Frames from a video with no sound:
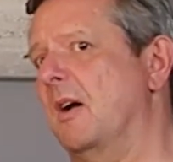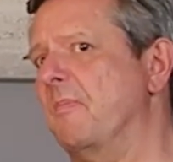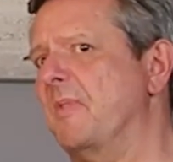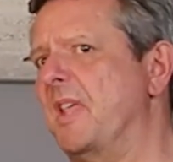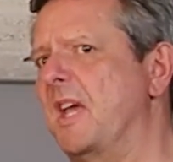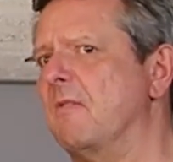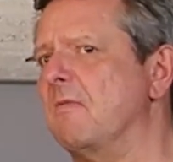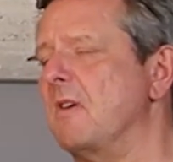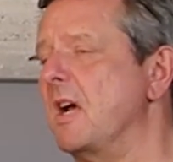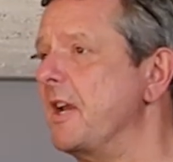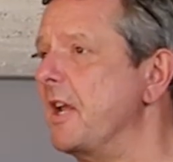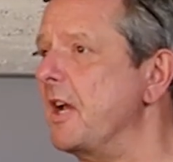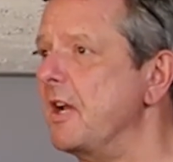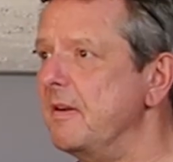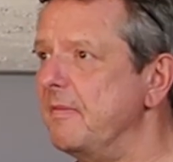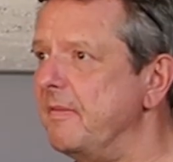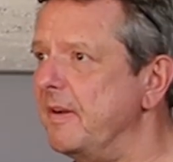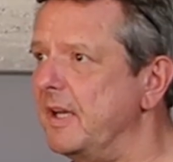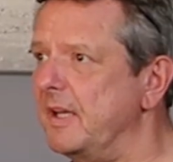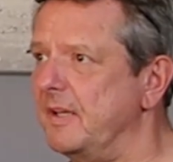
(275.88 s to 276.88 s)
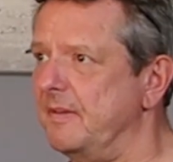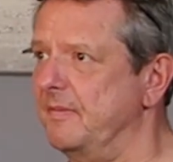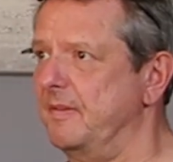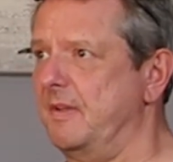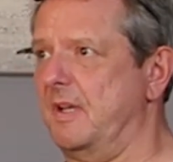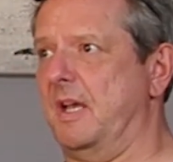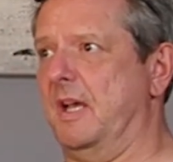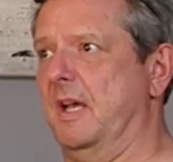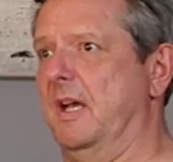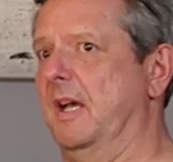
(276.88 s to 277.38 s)
They're run over.
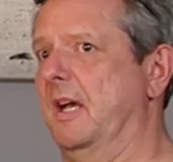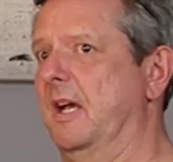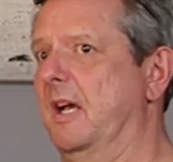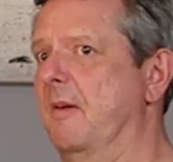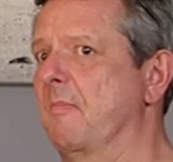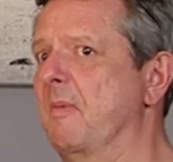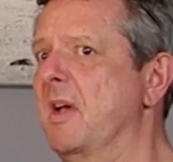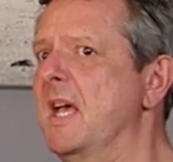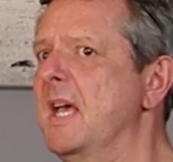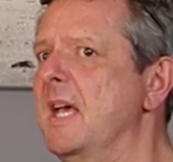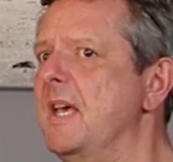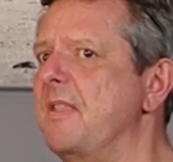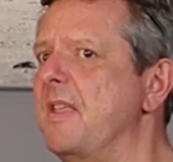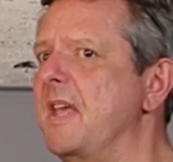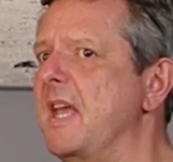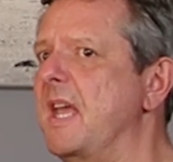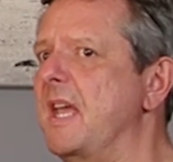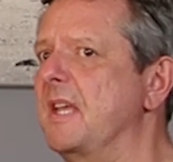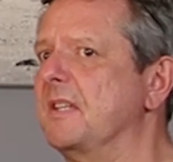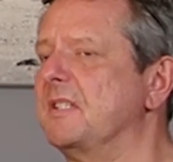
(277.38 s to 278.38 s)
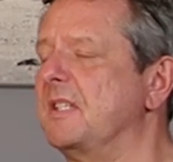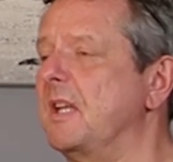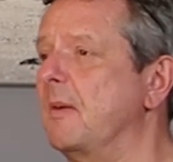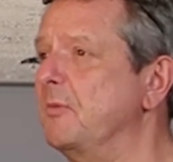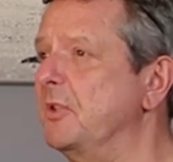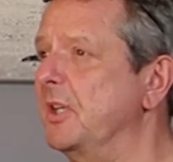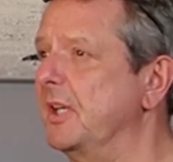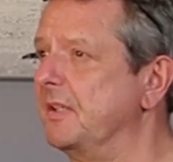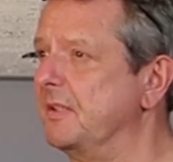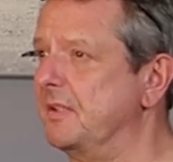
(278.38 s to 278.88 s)
They're
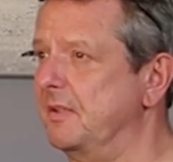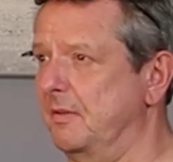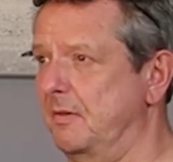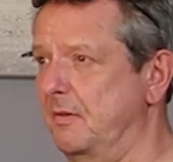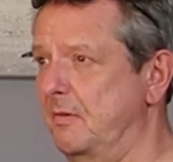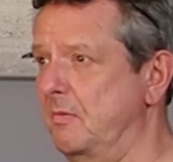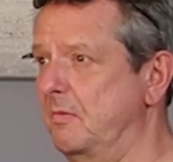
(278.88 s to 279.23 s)
subject to